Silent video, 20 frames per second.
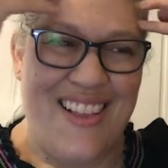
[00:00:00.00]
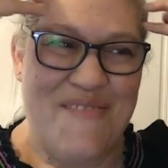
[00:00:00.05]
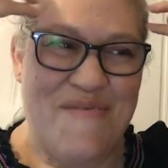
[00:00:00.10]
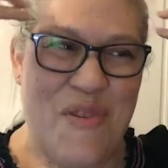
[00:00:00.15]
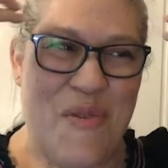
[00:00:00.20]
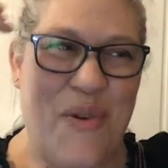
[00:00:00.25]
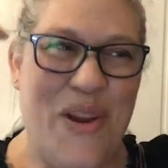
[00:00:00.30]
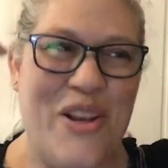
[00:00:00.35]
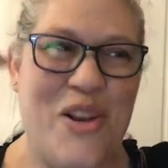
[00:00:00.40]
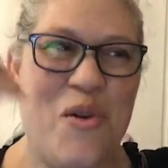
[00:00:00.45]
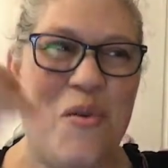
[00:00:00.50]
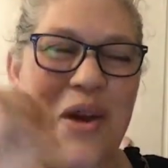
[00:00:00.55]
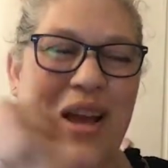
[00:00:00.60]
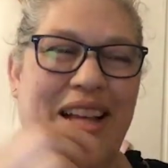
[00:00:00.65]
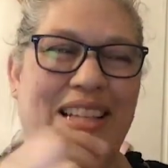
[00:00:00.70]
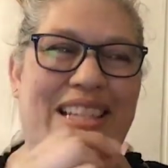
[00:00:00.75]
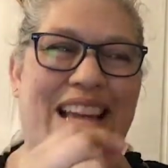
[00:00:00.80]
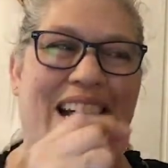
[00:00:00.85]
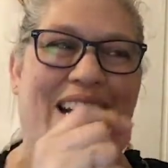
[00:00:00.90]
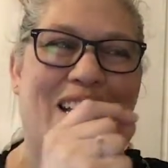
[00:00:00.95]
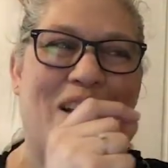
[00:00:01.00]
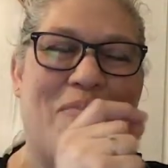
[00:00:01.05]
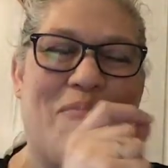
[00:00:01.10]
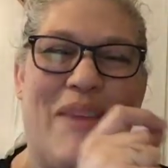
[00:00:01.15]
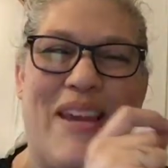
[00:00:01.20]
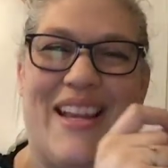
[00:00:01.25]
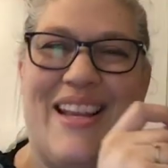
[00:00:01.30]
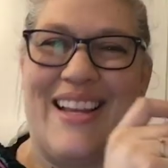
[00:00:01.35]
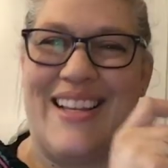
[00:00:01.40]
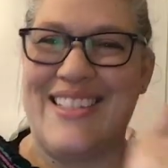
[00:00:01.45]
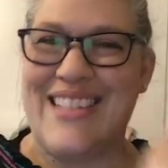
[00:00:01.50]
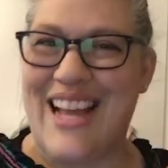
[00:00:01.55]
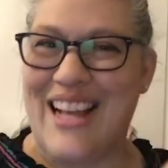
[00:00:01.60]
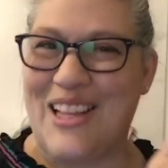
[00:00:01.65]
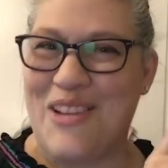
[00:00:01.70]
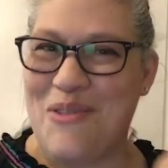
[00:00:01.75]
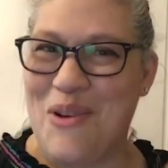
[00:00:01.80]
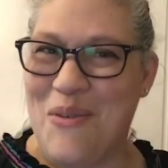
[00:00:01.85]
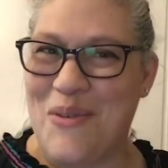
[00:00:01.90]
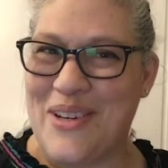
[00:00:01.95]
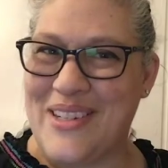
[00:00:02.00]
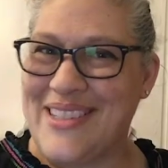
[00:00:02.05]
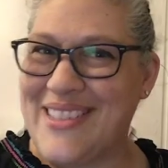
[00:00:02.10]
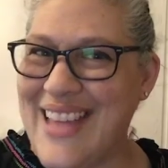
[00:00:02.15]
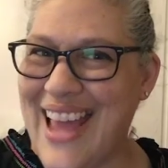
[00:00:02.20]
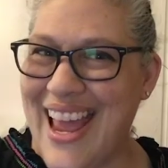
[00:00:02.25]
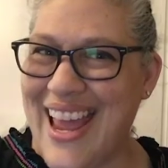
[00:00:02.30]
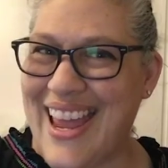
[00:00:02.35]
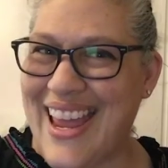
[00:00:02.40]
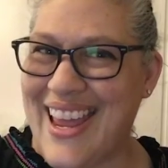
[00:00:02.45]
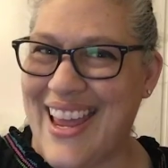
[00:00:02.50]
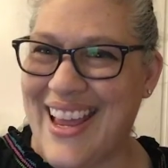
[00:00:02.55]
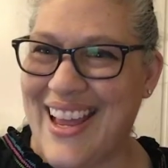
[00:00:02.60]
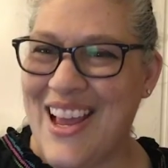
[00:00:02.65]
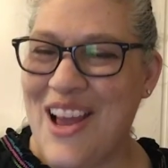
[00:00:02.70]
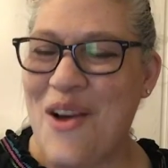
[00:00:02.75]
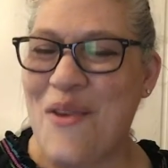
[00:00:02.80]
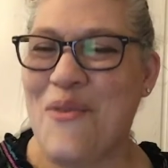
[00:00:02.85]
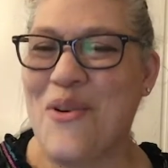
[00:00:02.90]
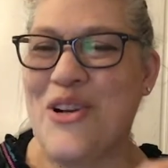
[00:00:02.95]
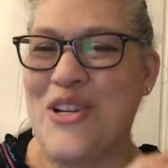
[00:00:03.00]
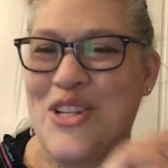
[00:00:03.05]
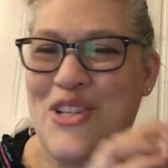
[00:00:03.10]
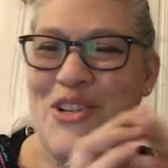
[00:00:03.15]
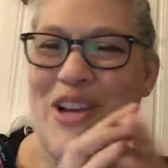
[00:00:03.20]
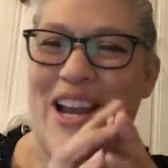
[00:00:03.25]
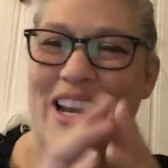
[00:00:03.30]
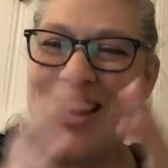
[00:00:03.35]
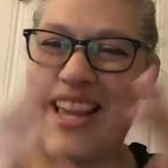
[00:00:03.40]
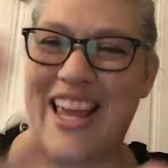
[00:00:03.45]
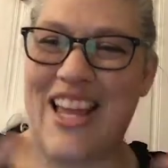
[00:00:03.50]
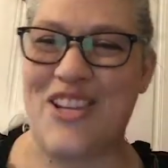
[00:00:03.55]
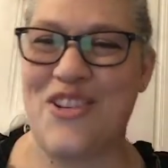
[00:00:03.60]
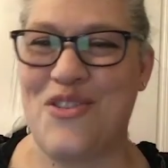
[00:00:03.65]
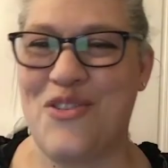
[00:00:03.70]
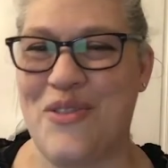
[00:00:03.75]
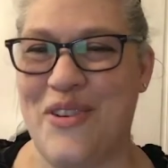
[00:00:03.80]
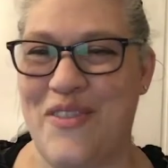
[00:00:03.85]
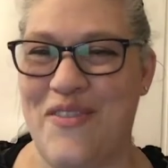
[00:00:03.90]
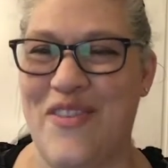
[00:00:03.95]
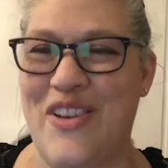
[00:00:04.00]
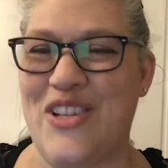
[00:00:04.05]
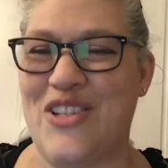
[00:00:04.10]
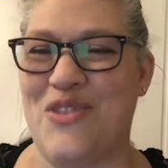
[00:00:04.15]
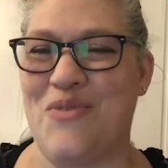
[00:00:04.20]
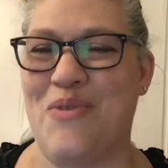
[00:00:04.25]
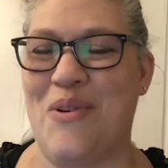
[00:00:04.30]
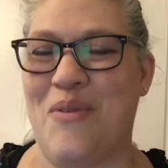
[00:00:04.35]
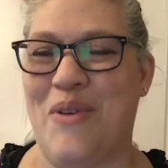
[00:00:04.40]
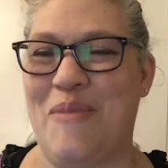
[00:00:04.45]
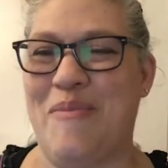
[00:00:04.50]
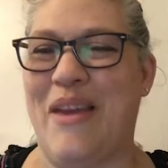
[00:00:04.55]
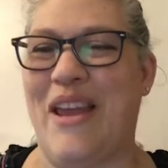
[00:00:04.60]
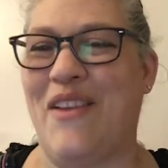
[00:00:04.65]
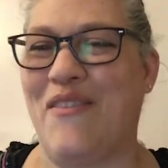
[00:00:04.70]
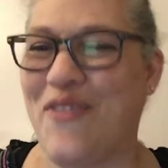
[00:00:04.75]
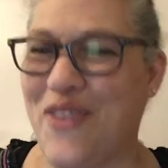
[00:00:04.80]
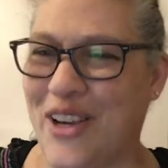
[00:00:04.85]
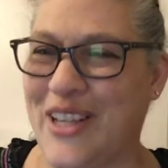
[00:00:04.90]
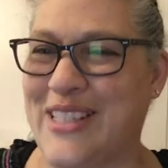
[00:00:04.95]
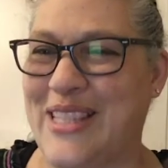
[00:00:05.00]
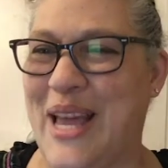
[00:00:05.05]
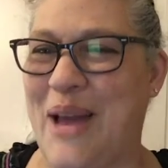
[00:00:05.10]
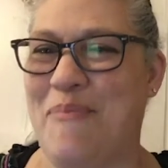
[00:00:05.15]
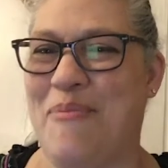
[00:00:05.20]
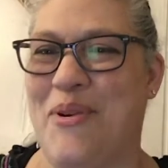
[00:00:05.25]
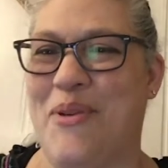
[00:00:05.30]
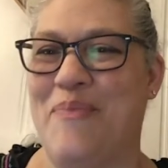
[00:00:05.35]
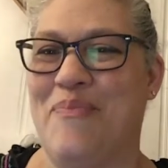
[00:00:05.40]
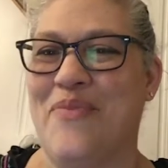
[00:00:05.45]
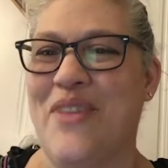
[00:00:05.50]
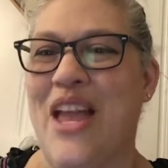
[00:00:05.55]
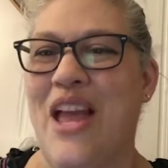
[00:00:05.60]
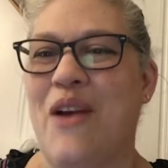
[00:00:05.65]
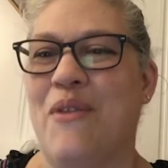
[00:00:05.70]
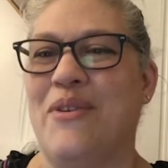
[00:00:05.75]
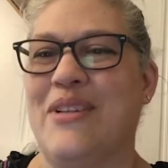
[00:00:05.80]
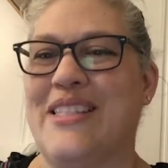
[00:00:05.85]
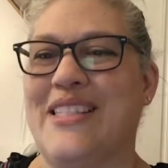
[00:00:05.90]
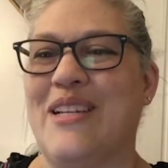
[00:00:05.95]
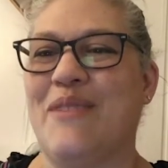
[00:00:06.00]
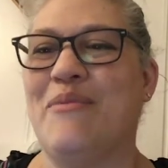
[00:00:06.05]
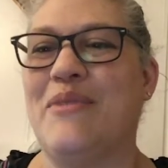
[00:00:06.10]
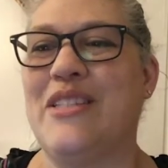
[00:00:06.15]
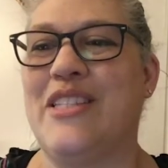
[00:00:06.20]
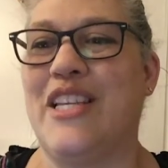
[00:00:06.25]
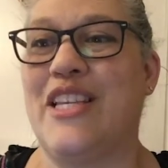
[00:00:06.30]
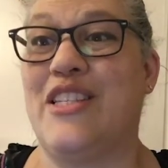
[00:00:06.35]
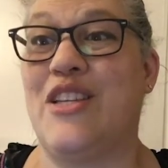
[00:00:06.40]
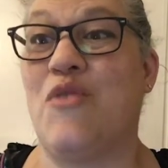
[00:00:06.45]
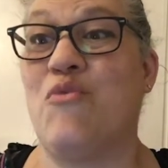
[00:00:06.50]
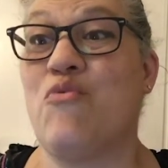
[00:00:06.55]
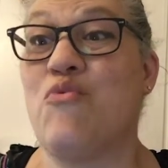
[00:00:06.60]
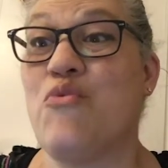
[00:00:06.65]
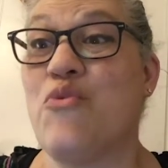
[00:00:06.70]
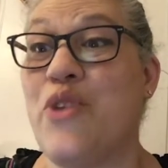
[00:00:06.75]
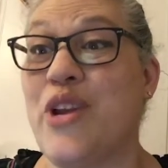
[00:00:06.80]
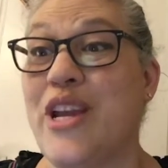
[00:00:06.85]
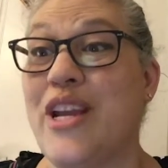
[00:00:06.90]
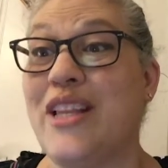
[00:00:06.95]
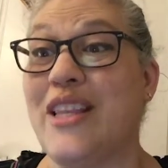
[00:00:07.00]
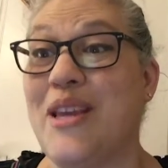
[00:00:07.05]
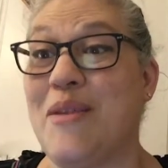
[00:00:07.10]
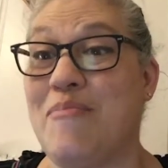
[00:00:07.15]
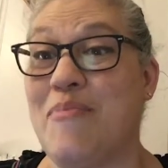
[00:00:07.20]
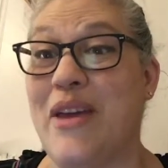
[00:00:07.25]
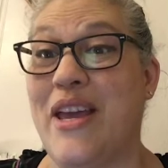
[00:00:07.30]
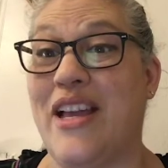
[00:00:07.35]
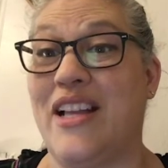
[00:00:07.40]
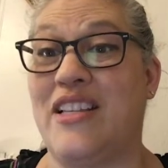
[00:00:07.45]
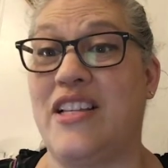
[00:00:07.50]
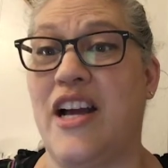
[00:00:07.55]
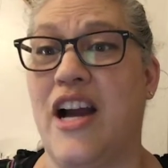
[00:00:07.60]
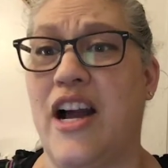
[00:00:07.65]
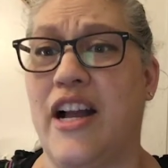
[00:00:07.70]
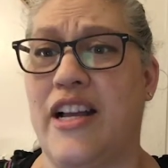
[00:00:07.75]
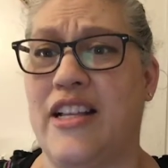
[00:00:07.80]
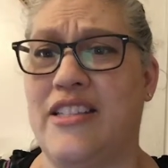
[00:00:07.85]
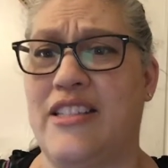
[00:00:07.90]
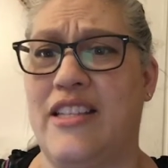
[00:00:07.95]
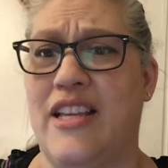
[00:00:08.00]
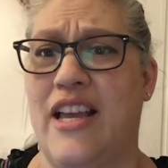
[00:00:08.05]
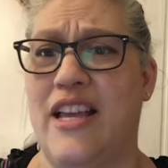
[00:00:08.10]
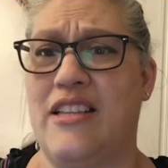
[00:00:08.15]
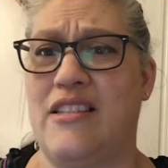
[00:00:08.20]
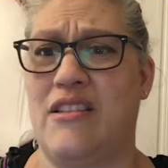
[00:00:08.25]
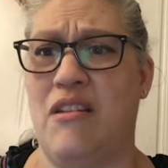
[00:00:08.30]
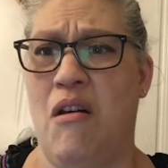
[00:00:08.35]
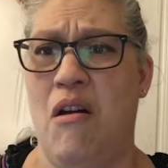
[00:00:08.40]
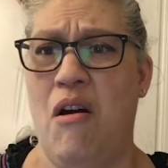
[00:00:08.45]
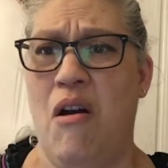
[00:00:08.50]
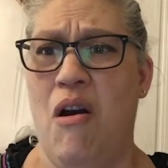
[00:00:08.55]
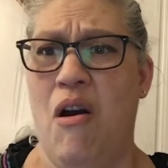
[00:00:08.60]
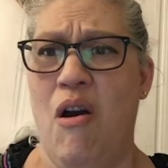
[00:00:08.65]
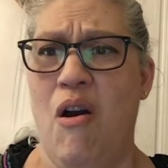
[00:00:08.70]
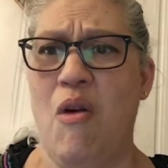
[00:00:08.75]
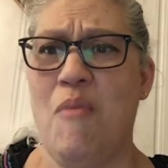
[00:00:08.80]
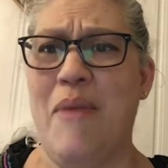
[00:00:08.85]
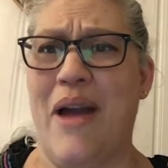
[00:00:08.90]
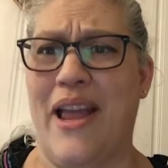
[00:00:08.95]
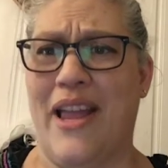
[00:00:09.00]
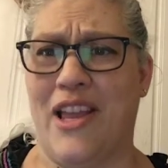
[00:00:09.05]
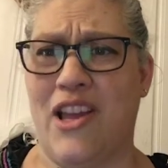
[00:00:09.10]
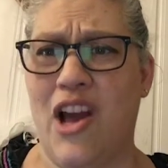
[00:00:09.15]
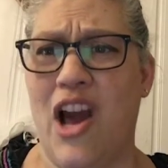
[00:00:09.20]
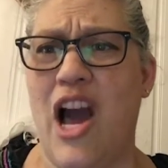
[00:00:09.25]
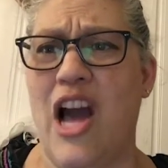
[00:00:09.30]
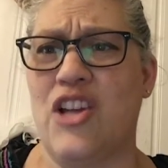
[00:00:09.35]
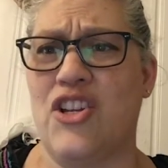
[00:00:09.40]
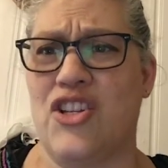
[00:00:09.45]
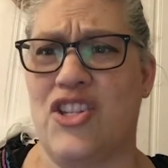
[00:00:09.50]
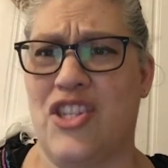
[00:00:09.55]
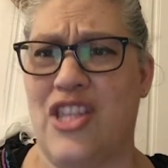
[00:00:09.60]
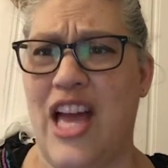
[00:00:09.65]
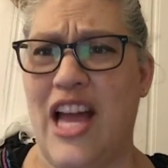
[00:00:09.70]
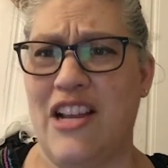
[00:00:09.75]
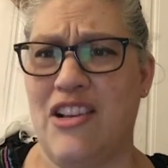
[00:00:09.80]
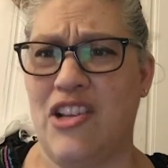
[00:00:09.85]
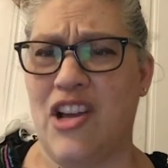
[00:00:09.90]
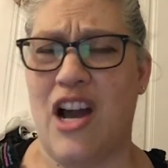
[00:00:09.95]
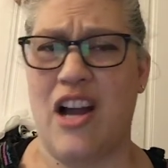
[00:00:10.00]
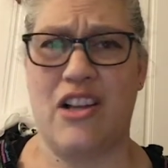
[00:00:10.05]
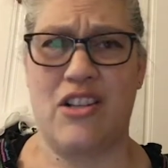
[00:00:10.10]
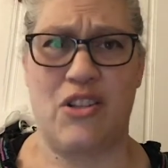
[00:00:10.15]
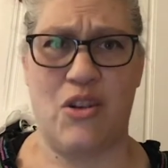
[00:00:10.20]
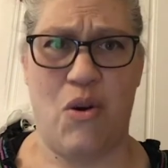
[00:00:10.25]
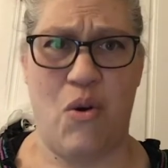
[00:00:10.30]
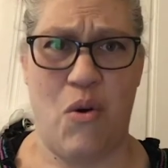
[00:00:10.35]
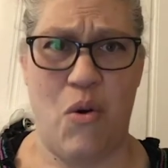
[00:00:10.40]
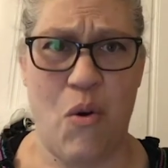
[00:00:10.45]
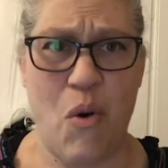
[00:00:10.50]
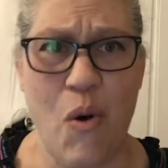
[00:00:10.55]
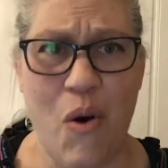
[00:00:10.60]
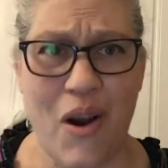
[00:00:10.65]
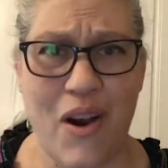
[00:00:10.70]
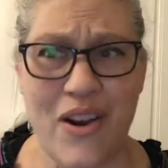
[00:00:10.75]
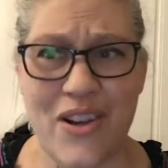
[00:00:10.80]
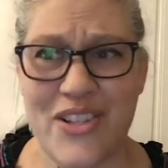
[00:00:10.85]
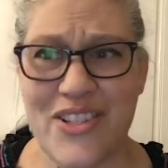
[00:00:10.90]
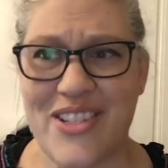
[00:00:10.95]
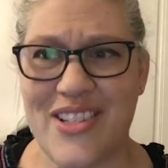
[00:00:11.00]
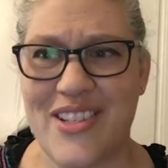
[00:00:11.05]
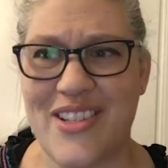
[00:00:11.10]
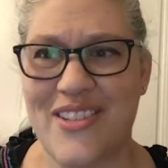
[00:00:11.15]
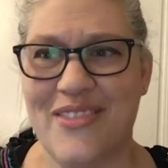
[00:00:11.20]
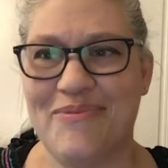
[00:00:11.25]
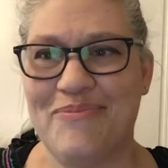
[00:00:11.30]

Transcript: but we don't exactly mean exactly what we're saying. We're just trying to get you to envision what we mean. For example, when someone sees a really big dog and says, oh my gosh, that dog's a horse.